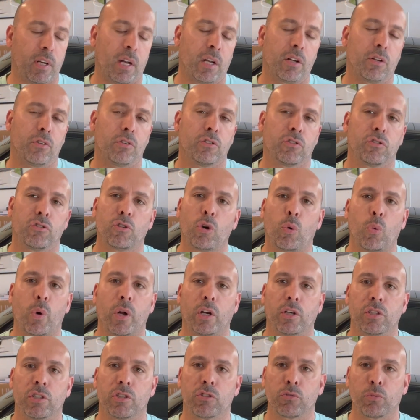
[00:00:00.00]
I don't want
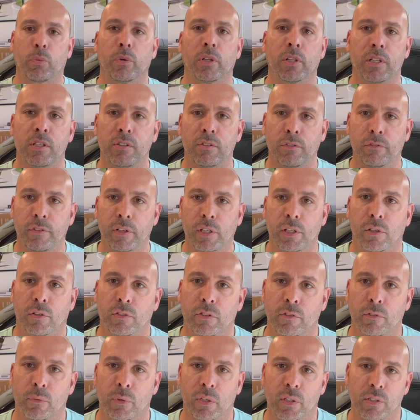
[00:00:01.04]
to just release a video
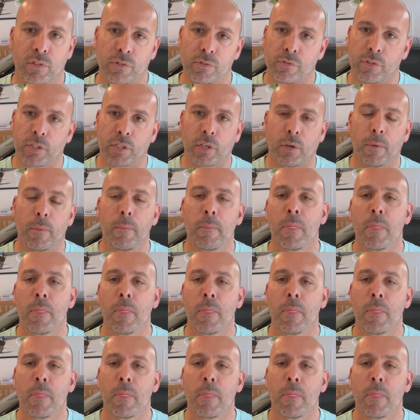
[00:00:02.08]
to release a video.